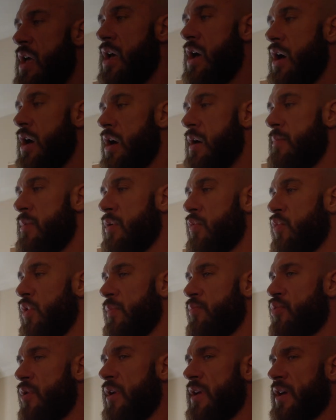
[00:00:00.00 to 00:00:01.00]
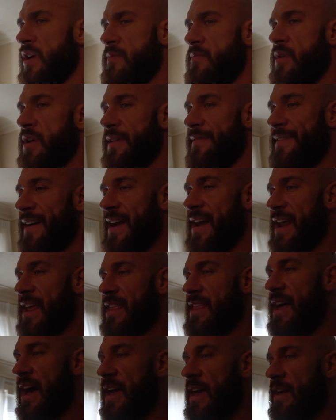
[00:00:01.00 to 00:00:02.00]
Uh, but we're probably gonna modify
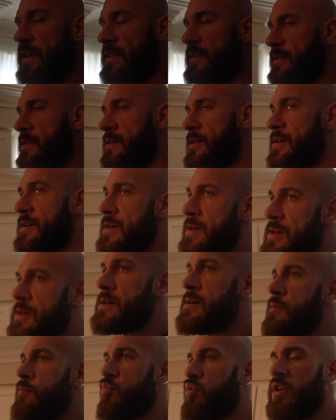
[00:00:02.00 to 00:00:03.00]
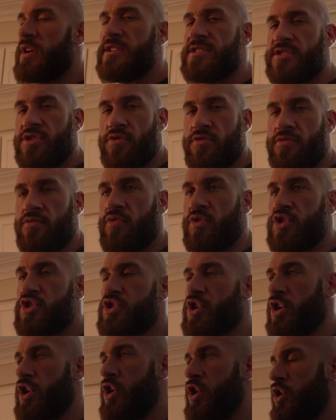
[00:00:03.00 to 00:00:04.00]
that diet pretty soon. We're
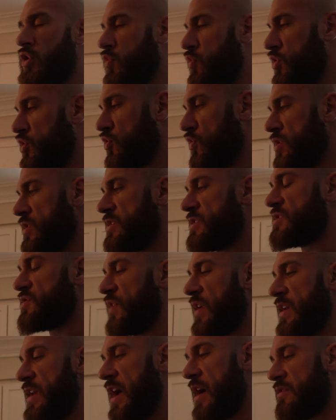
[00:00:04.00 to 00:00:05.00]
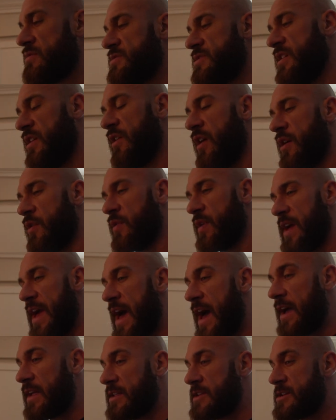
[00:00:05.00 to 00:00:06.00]
just gonna, we're doing this right now to see how I
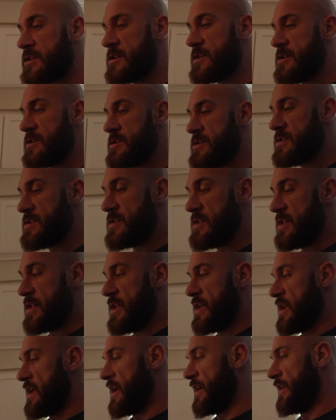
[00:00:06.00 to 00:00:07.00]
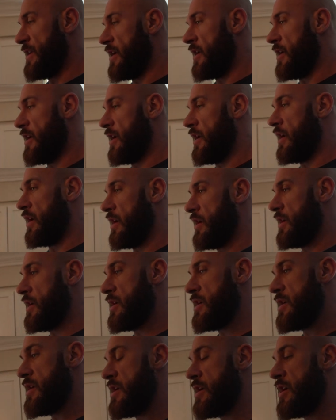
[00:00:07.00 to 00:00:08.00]
react. And uh,
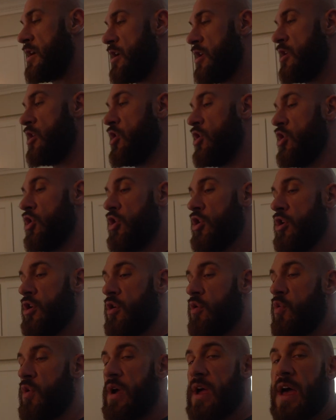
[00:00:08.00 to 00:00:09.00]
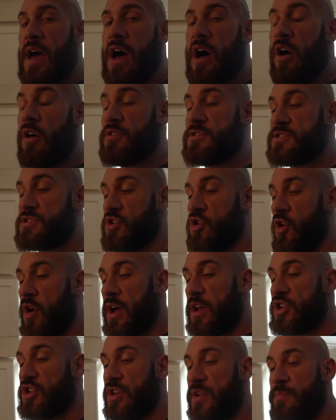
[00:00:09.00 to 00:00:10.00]
we also
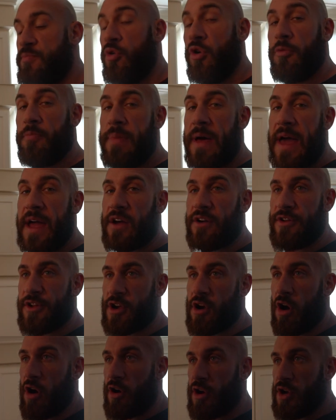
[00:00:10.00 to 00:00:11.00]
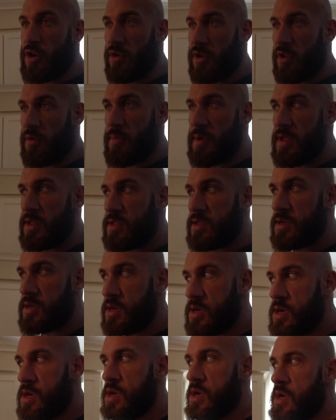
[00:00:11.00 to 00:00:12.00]
actually pulled back on the cardio a little bit.
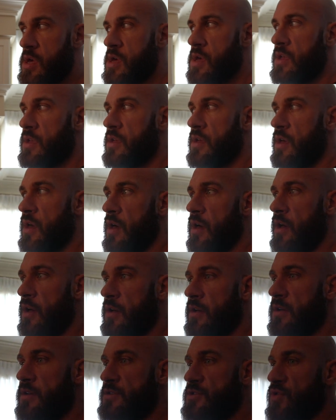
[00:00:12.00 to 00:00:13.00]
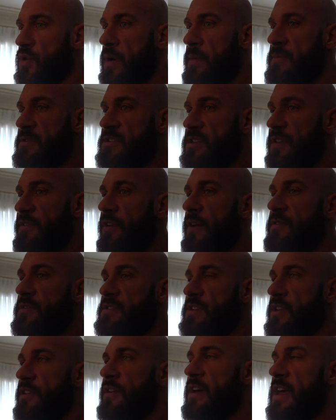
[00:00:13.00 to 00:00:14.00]
Uh, so I'm instead of,
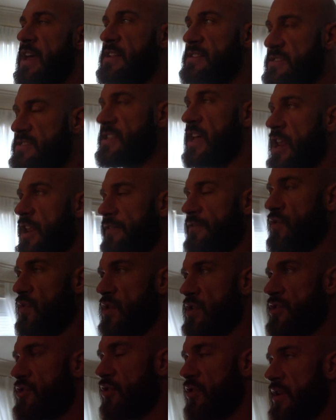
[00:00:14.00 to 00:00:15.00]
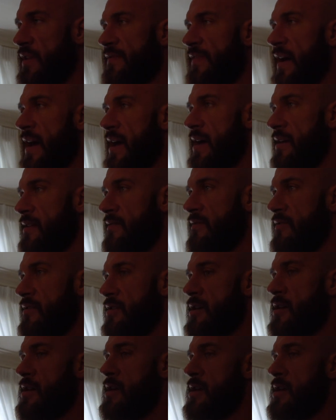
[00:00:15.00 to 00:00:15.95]
instead of, instead of doing thirty-five.